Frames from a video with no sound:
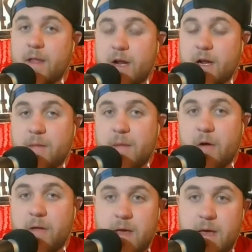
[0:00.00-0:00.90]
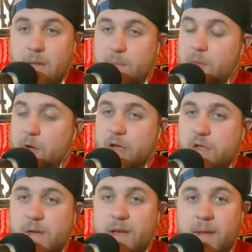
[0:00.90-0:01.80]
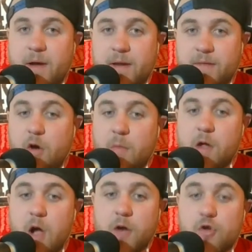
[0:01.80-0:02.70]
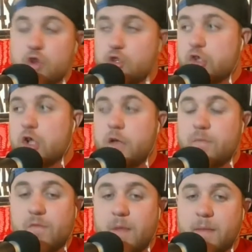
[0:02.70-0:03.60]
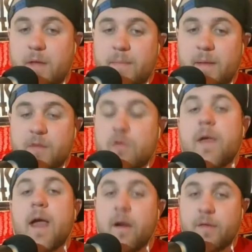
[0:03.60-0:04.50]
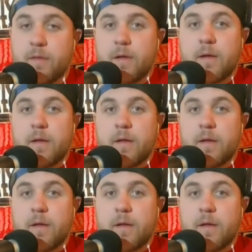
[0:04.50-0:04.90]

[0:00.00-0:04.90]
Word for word: They're gonna come out and people are gonna tweet about it and say, "Oh my god, this guy's moved up the top 10 list." Who cares?